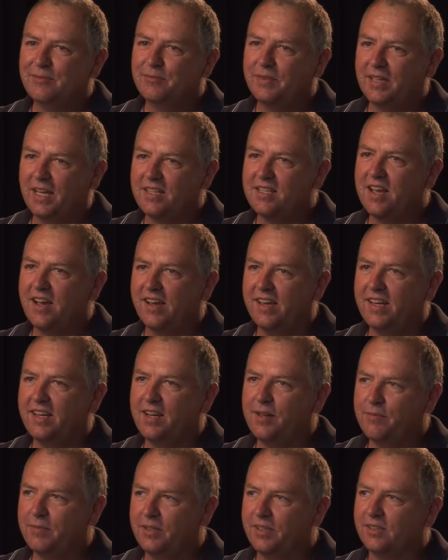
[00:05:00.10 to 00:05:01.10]
That's how I ended
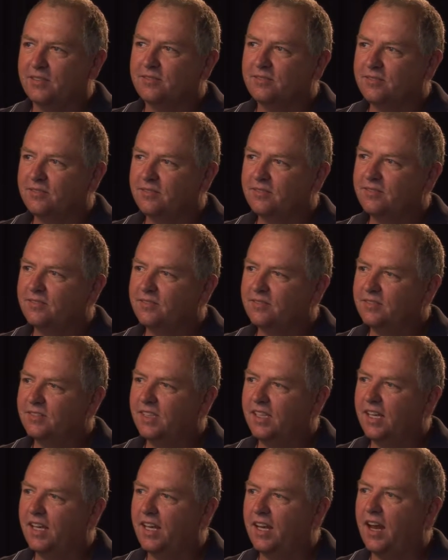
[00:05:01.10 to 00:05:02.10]
up there.
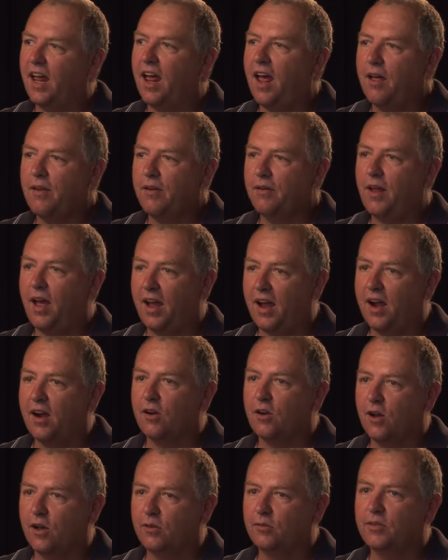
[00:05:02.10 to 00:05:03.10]
And I
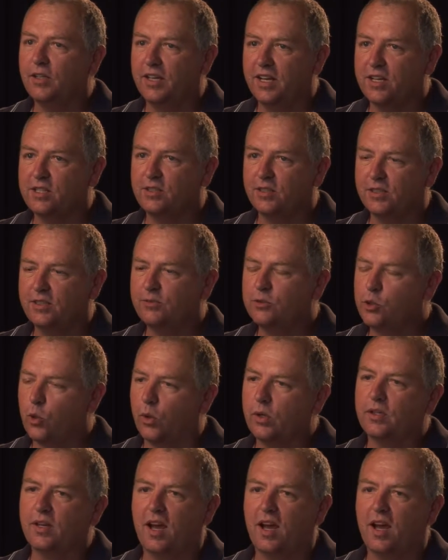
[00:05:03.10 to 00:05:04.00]
hired on initially, short